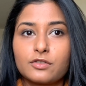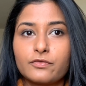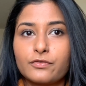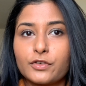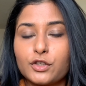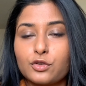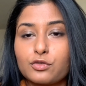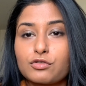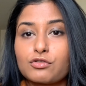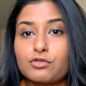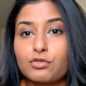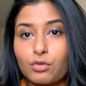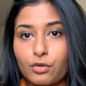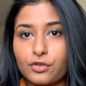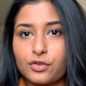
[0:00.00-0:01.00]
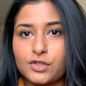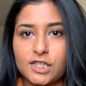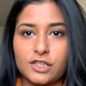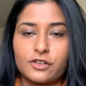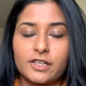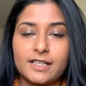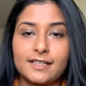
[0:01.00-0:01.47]
for you to know those
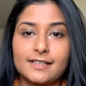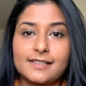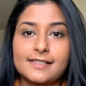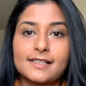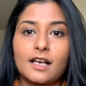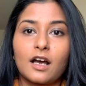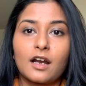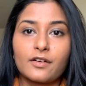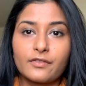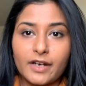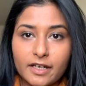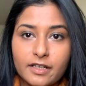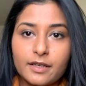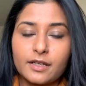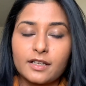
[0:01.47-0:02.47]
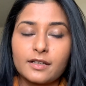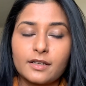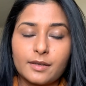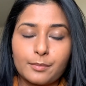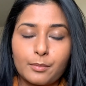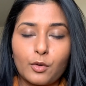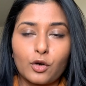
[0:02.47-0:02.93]
ingredients are very
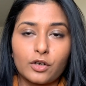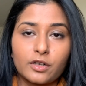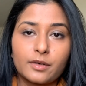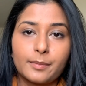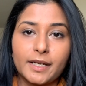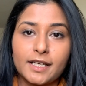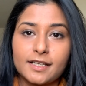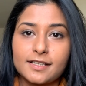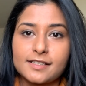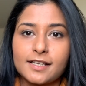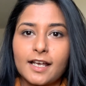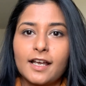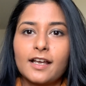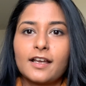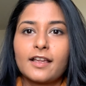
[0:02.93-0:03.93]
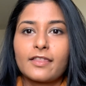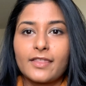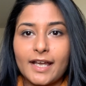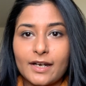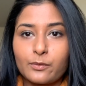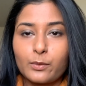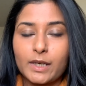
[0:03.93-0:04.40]
important because
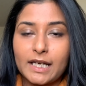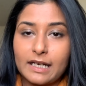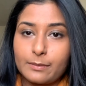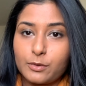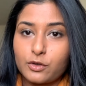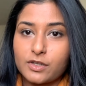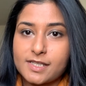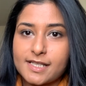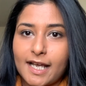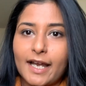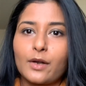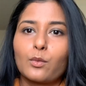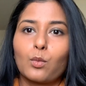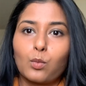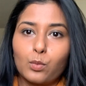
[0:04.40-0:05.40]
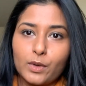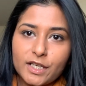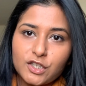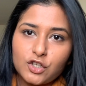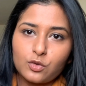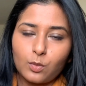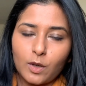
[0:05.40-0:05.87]
that will help you decide
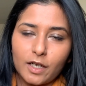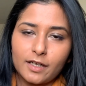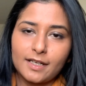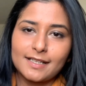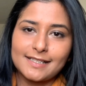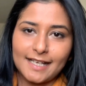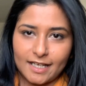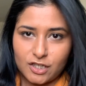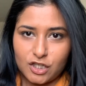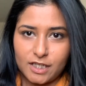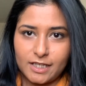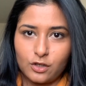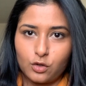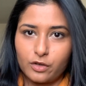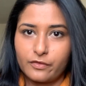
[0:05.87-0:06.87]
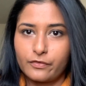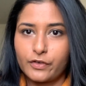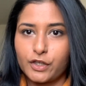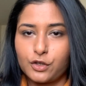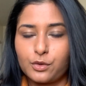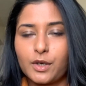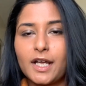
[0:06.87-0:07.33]
which one is actually good for
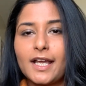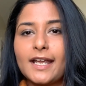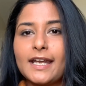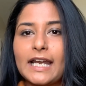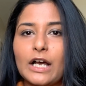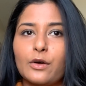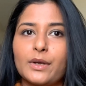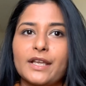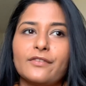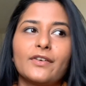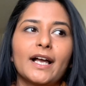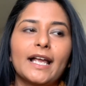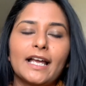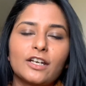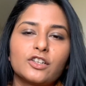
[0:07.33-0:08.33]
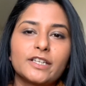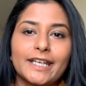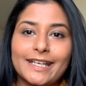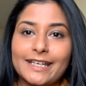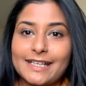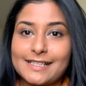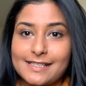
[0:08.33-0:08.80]
you. Now, if I had to
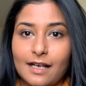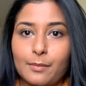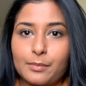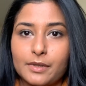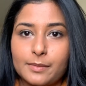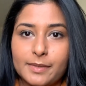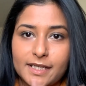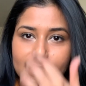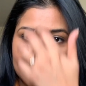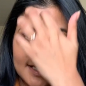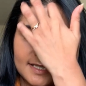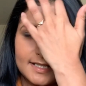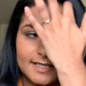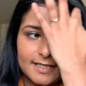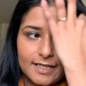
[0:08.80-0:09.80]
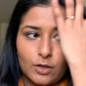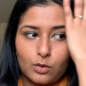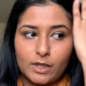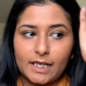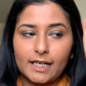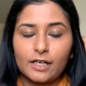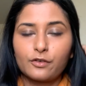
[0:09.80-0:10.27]
take an example, because this is the
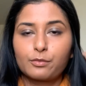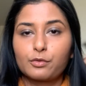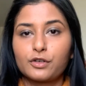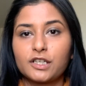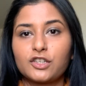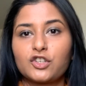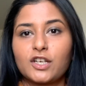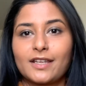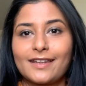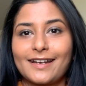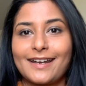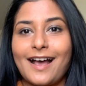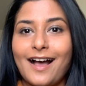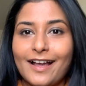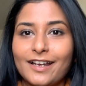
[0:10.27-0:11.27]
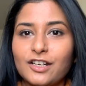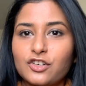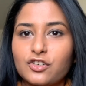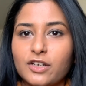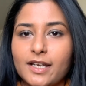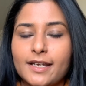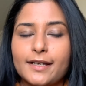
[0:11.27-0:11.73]
only kind of protein shake that I
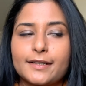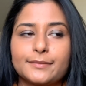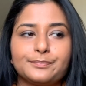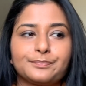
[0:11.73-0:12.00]
drink,